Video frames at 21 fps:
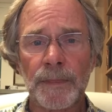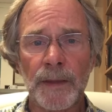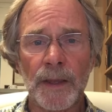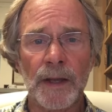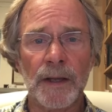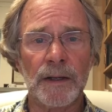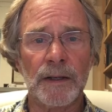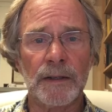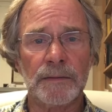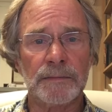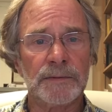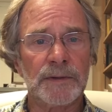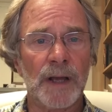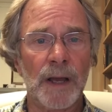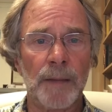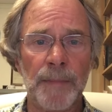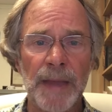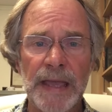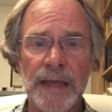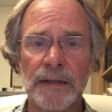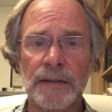
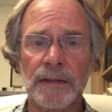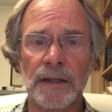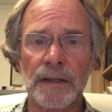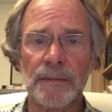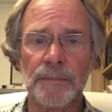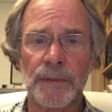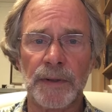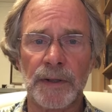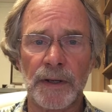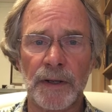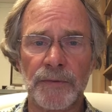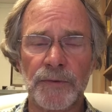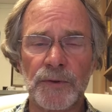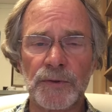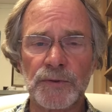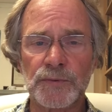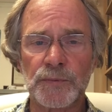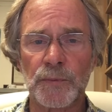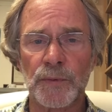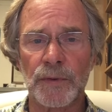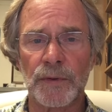abandoned, but
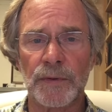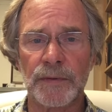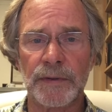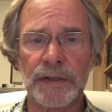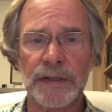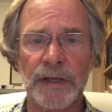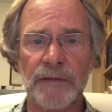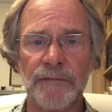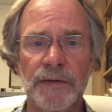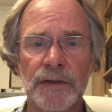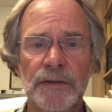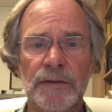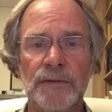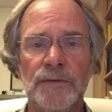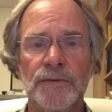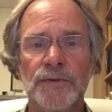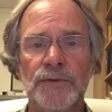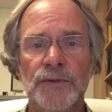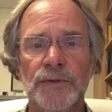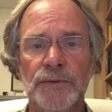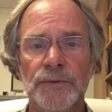others were
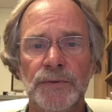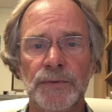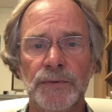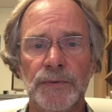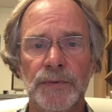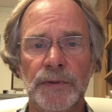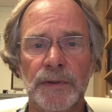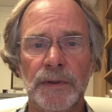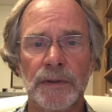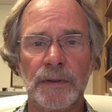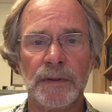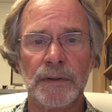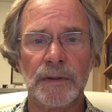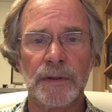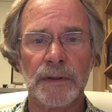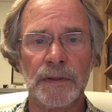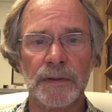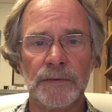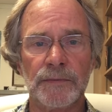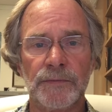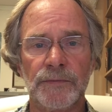given to
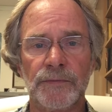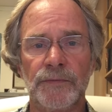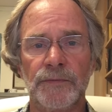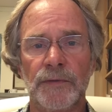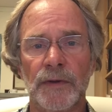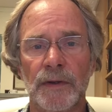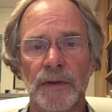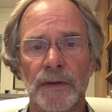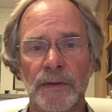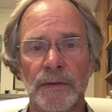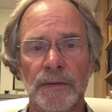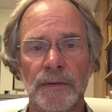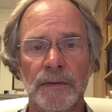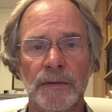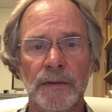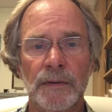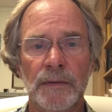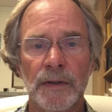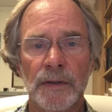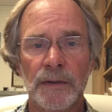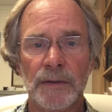his
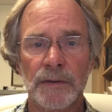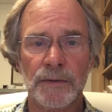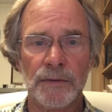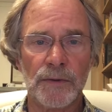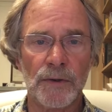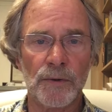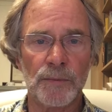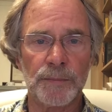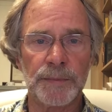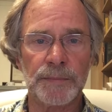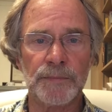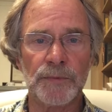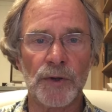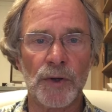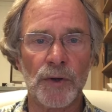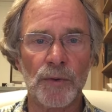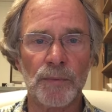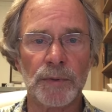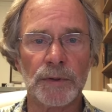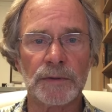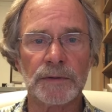
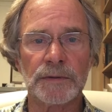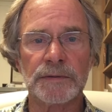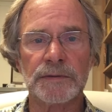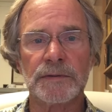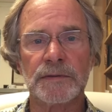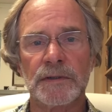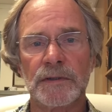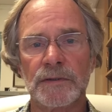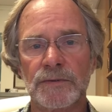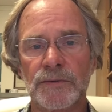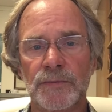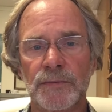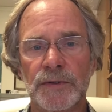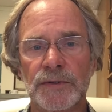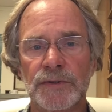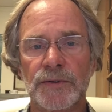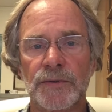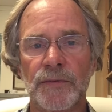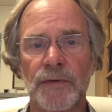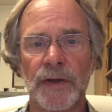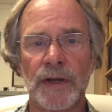nobles, his
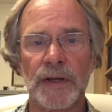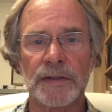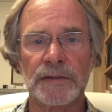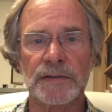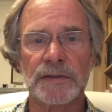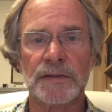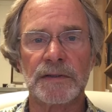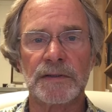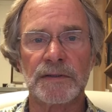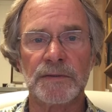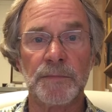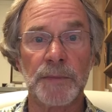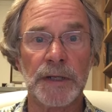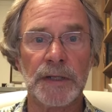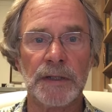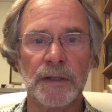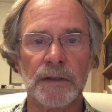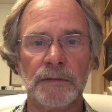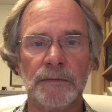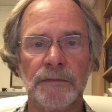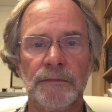aristocrats, his
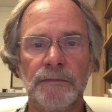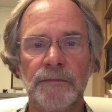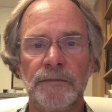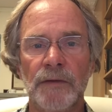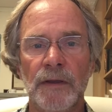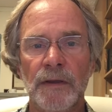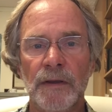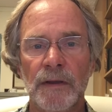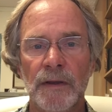minions,